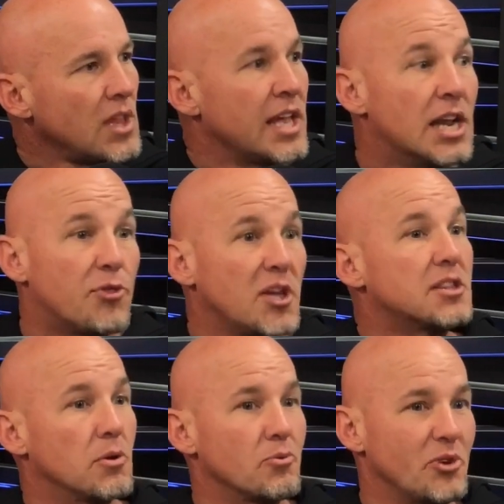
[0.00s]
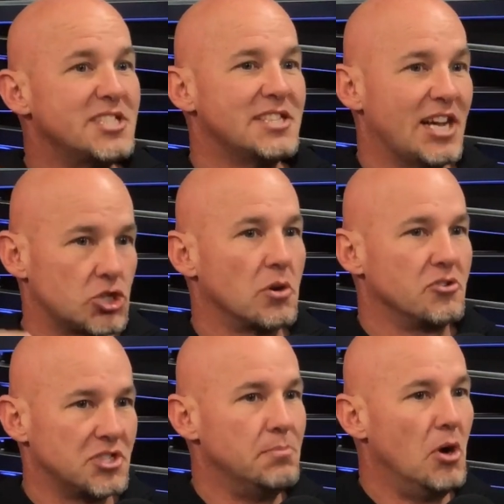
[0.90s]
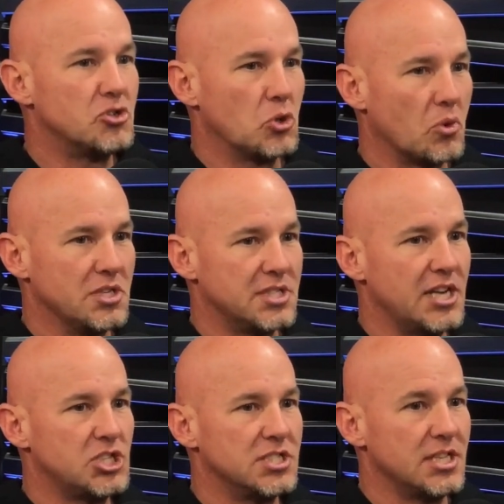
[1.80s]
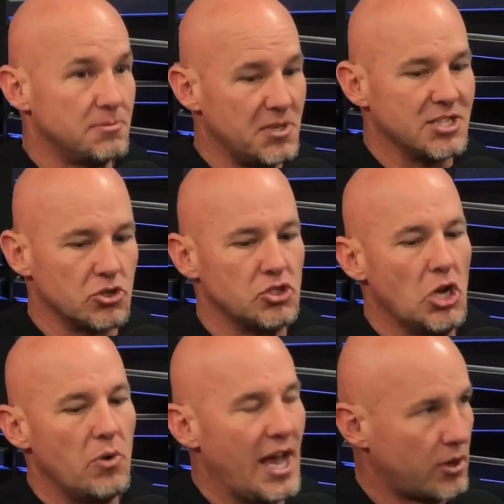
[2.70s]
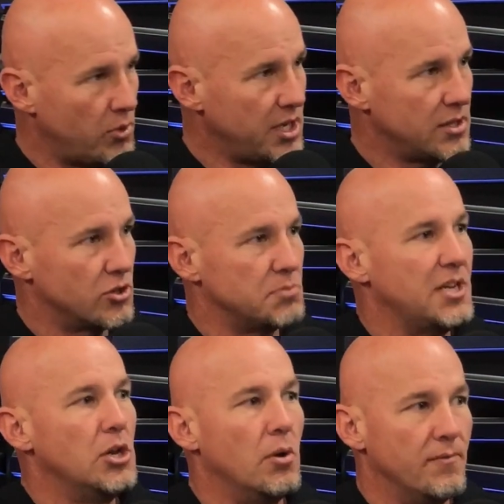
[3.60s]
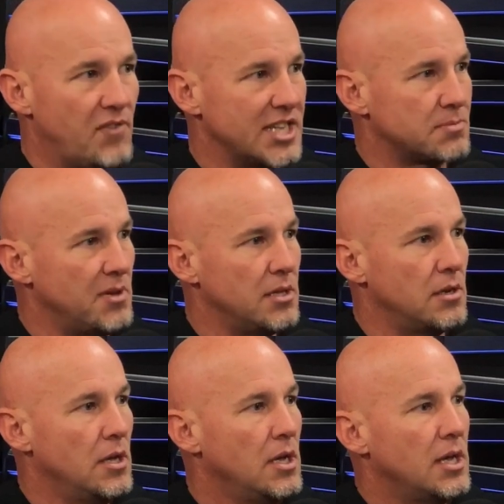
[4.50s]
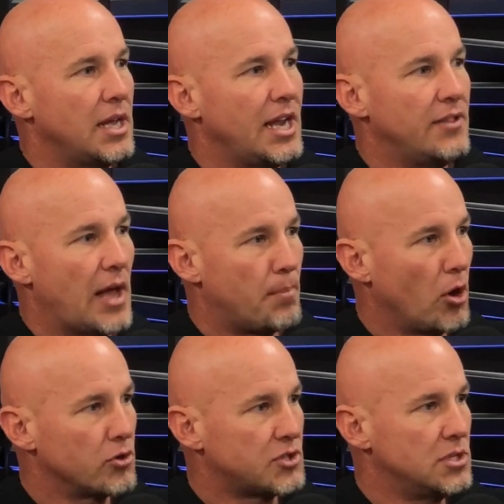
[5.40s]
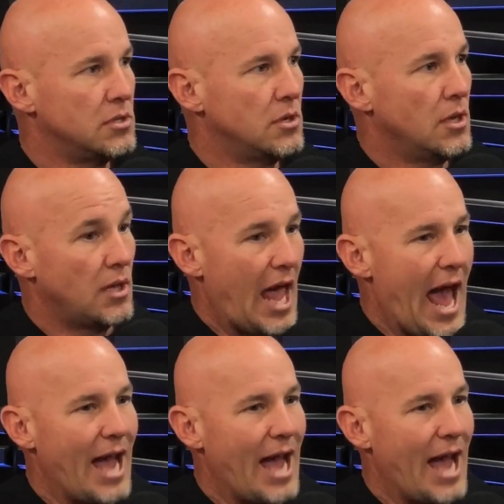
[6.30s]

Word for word: And I think the reason that struggles in most organizations is because there's no equity. There's been no investment in that person mm-hmm.